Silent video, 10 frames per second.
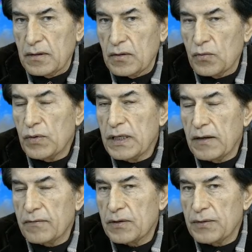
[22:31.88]
We
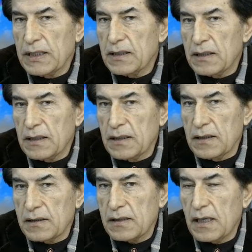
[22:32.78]
have created a
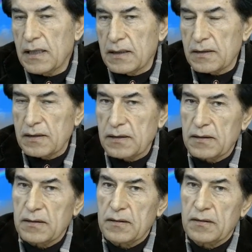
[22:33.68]
science,
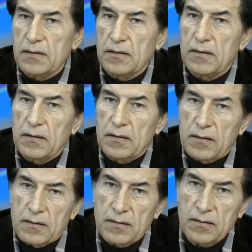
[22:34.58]

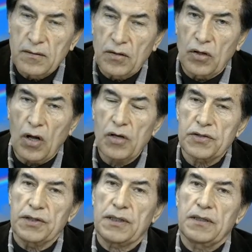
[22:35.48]
logic.